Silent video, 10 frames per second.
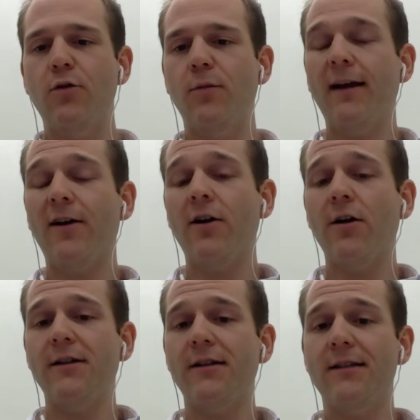Rheumatic
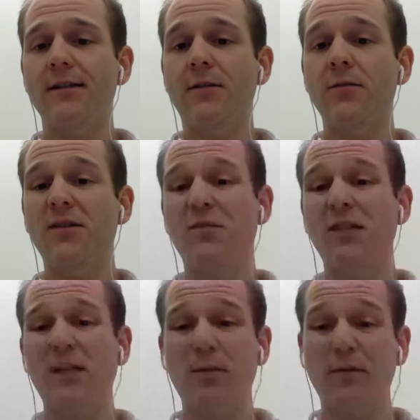heart disease is almost
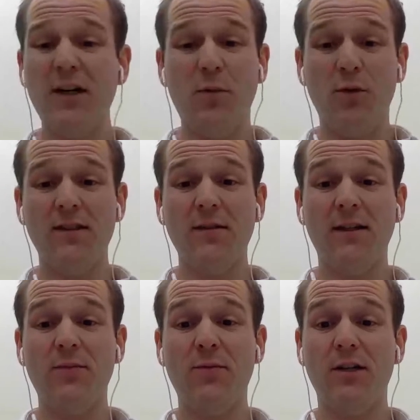completely preventable with
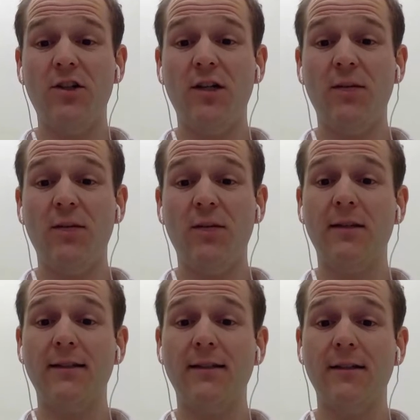something that's pretty cheap, like
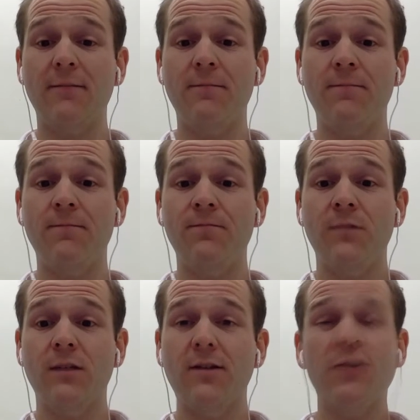penicillin.
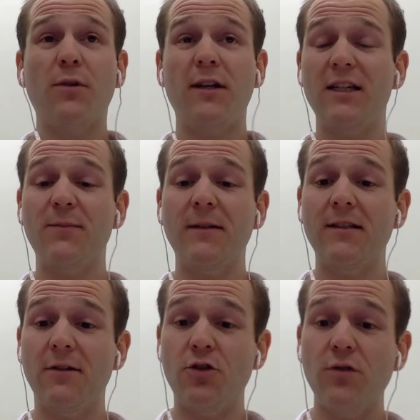It's also pretty
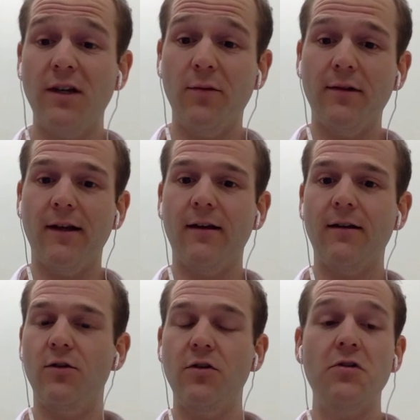expensive to treat with,
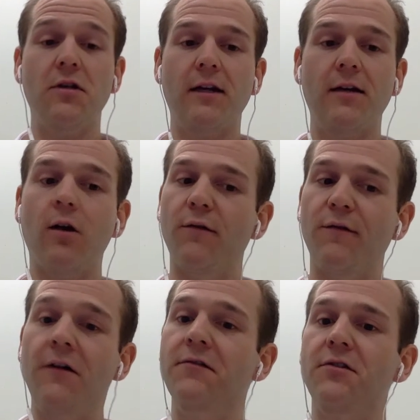you usually need
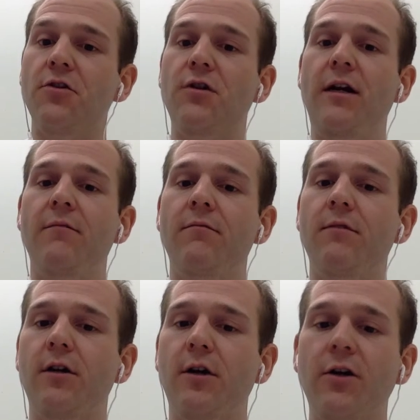heart valve surgery in
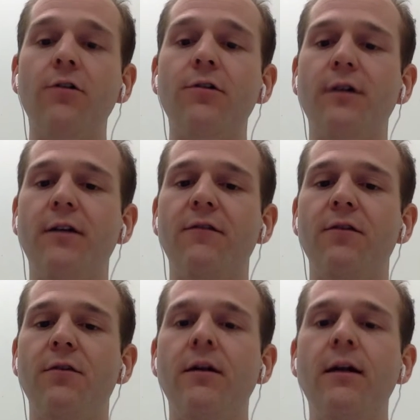adulthood
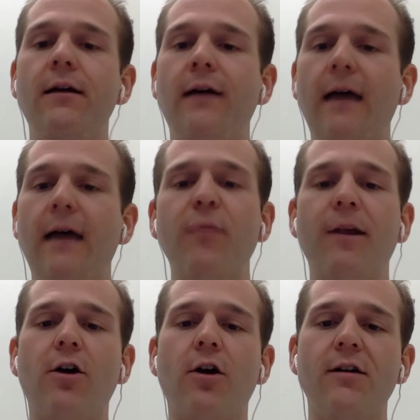if you have
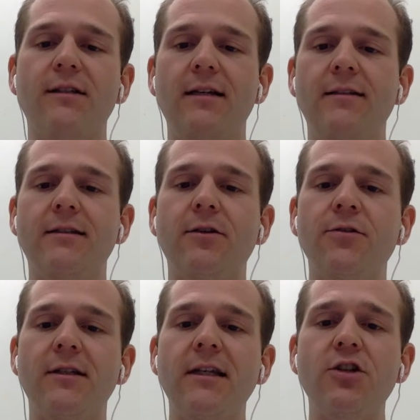rheumatic heart disease. And so
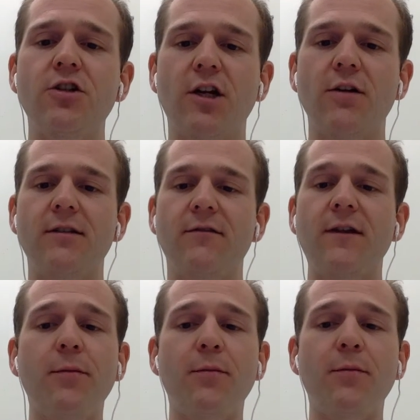there's a tension there. It's
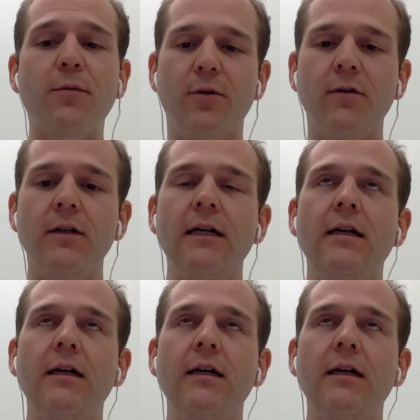very preventable.